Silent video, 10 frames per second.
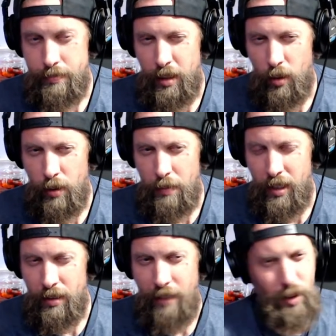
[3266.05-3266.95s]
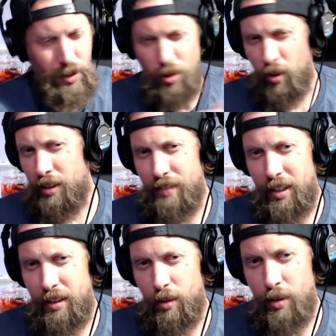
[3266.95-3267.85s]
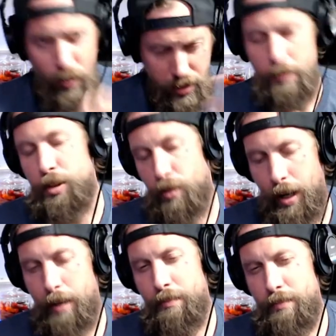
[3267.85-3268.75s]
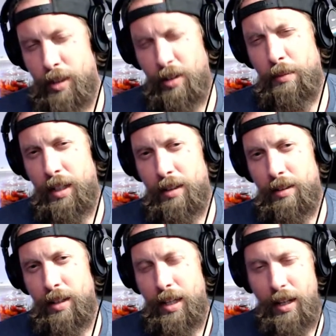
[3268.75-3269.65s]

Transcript: You know what I mean? If you enjoy the video, you'll subscribe. You know what I mean?